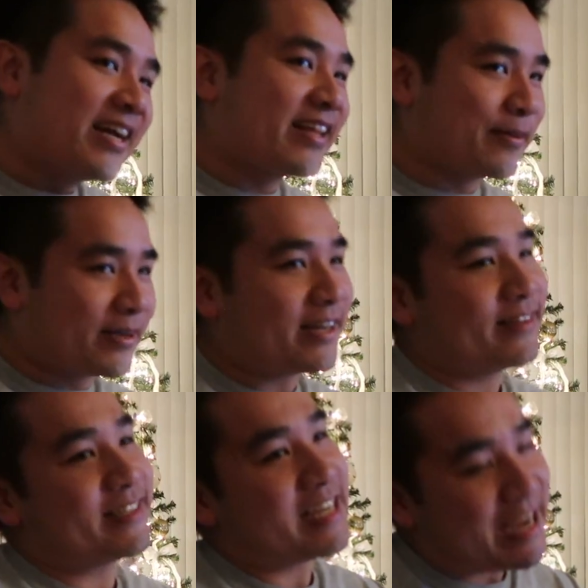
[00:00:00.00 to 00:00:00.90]
think we
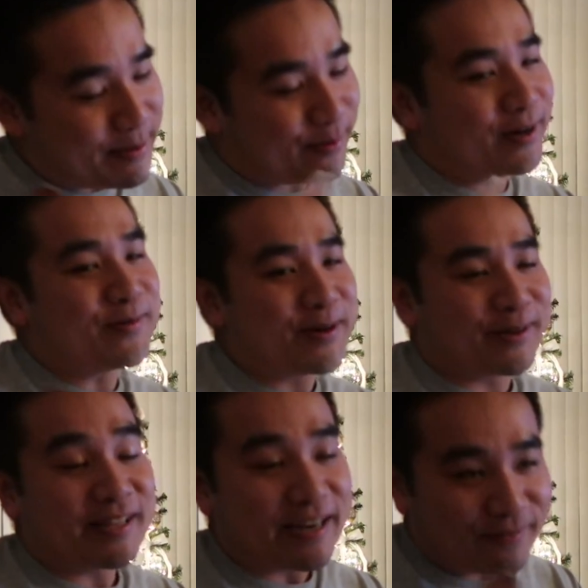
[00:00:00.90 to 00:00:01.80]
got the timing wrong. We
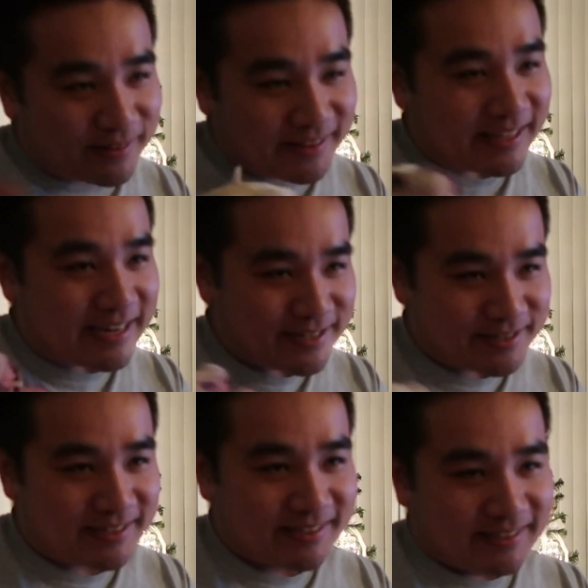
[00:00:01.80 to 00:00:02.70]
were late for the light,
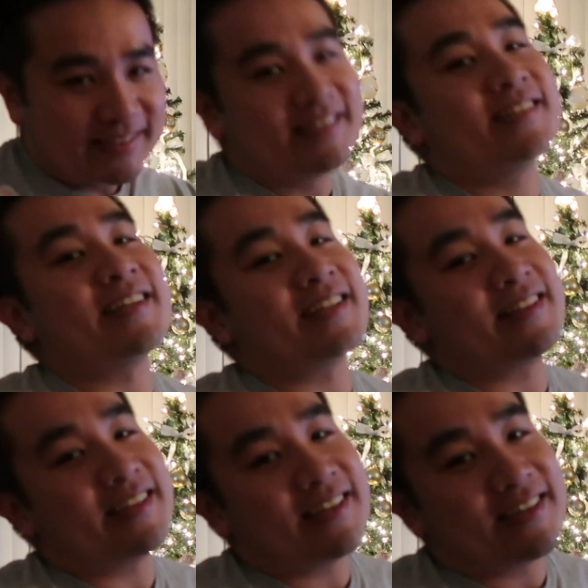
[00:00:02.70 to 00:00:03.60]
like
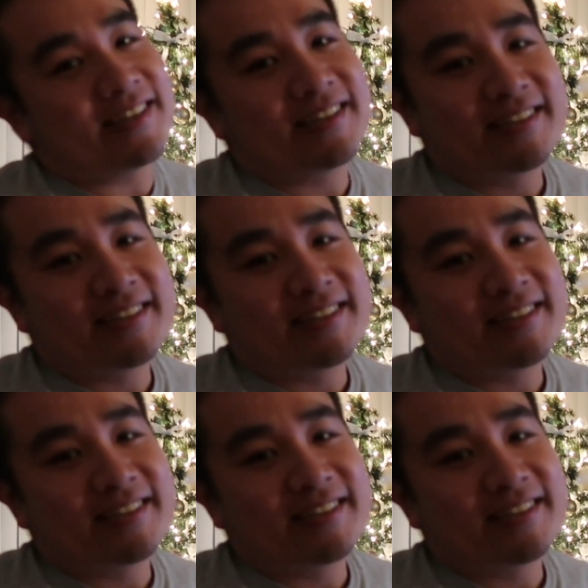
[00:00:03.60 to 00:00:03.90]
the,